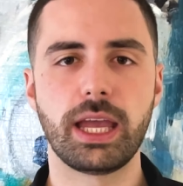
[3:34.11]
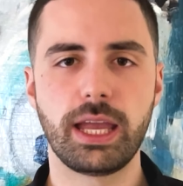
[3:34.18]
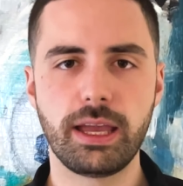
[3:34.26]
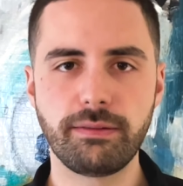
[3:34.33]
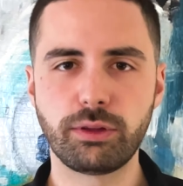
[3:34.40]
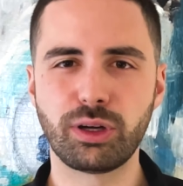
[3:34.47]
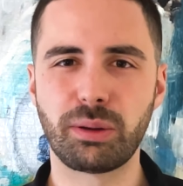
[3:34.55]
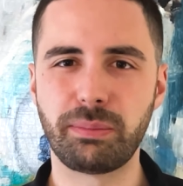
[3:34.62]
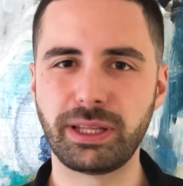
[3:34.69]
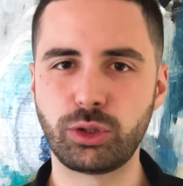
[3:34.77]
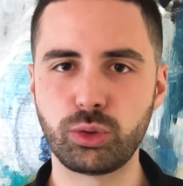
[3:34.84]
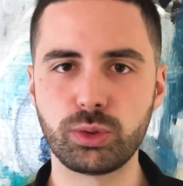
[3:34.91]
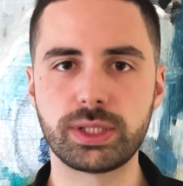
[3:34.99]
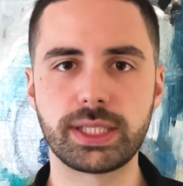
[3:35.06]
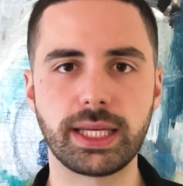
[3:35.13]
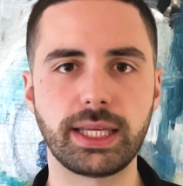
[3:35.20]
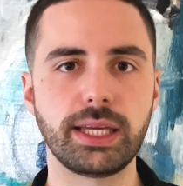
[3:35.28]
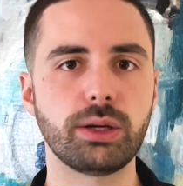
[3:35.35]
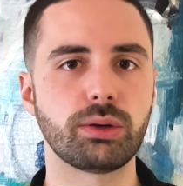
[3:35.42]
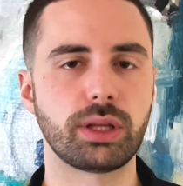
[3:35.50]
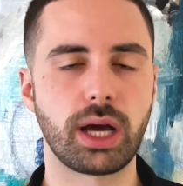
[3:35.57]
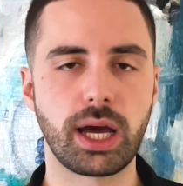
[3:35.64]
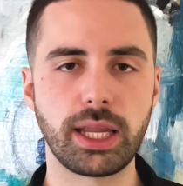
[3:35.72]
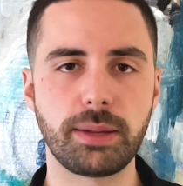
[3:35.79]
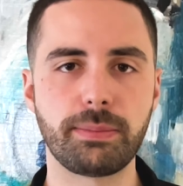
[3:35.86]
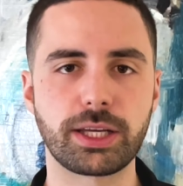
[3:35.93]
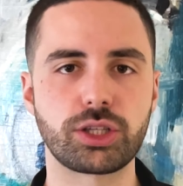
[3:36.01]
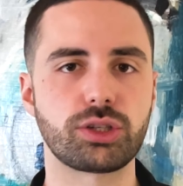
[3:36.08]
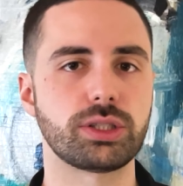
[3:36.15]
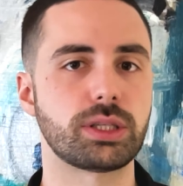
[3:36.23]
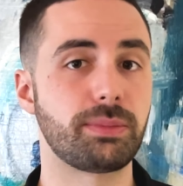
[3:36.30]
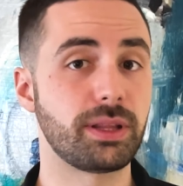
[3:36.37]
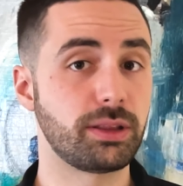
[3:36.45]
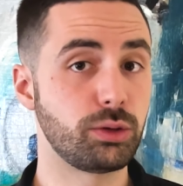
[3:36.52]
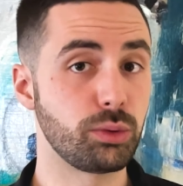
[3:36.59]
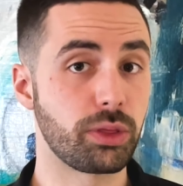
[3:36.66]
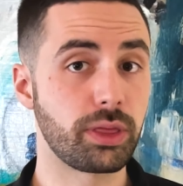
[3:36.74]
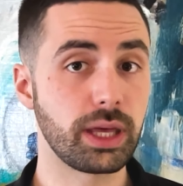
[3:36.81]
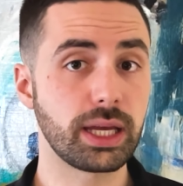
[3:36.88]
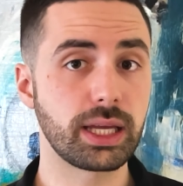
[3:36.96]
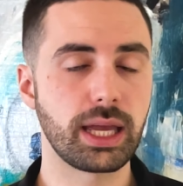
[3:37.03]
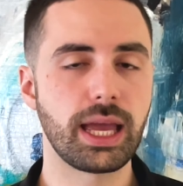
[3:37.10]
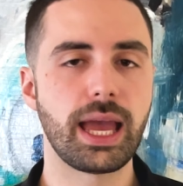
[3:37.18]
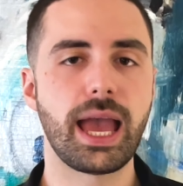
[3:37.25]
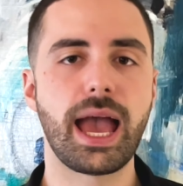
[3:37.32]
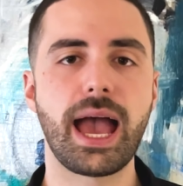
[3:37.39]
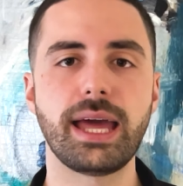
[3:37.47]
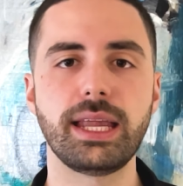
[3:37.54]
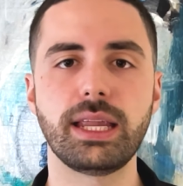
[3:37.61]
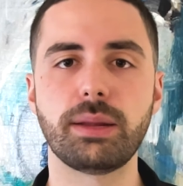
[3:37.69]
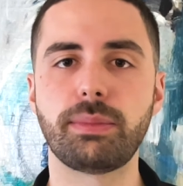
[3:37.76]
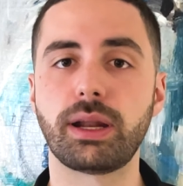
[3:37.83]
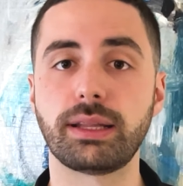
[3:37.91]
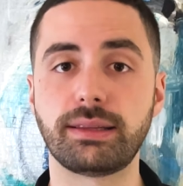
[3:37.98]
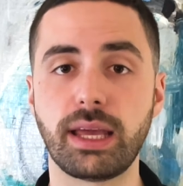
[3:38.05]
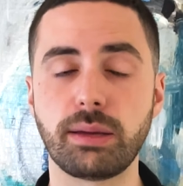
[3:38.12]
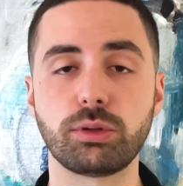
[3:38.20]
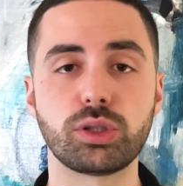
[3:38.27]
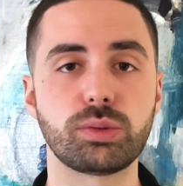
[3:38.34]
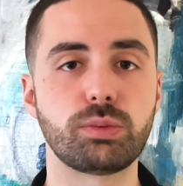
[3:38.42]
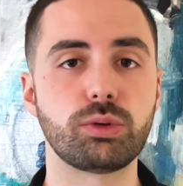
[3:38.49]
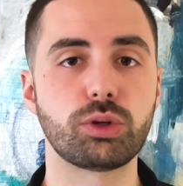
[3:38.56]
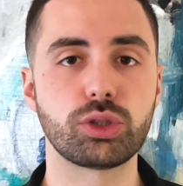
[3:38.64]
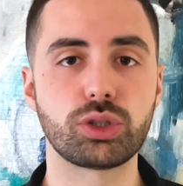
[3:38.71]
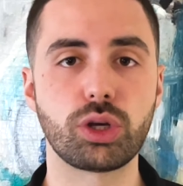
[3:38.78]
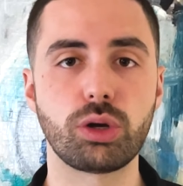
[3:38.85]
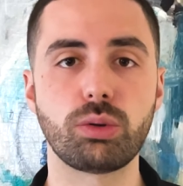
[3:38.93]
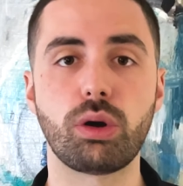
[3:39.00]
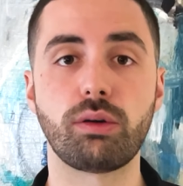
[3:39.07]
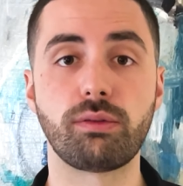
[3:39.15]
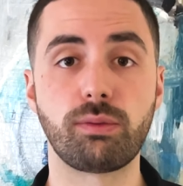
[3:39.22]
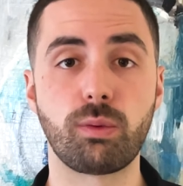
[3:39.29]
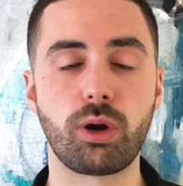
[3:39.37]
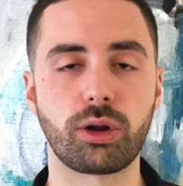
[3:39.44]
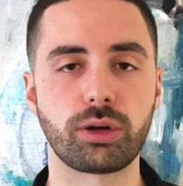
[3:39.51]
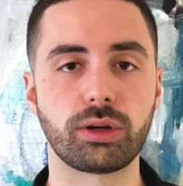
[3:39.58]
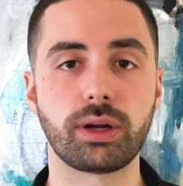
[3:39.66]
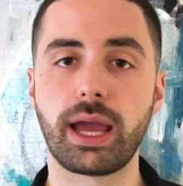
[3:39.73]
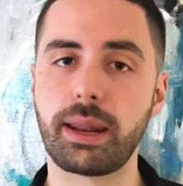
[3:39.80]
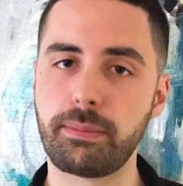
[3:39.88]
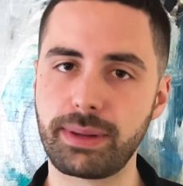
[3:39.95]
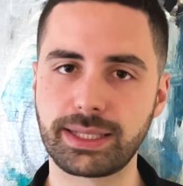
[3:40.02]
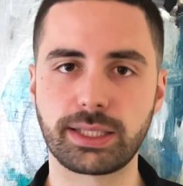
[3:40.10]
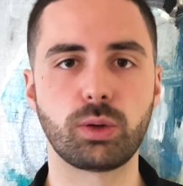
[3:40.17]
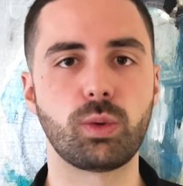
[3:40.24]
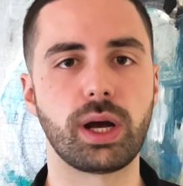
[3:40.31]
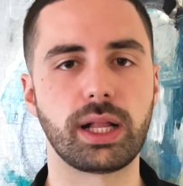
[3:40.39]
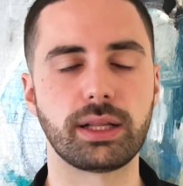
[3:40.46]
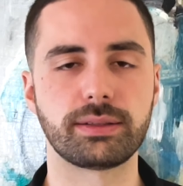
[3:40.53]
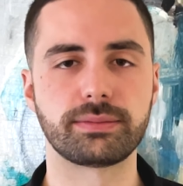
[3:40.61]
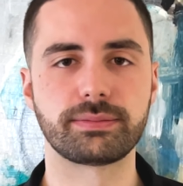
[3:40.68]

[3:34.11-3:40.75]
If they're a bit too sticky or the honey mixture is a bit too thick, add in about a tablespoon or so of water and mix it well.